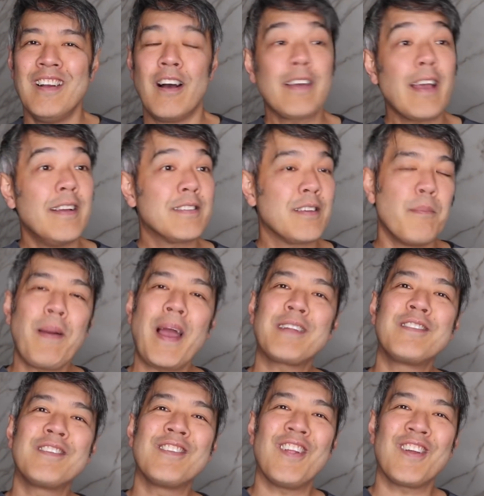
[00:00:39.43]
Okay, so back
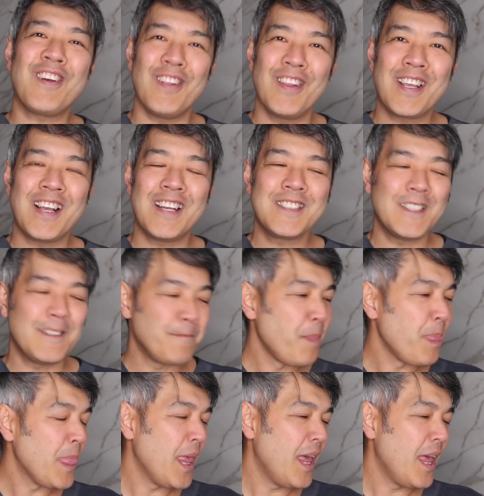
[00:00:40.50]
to glycolic acid.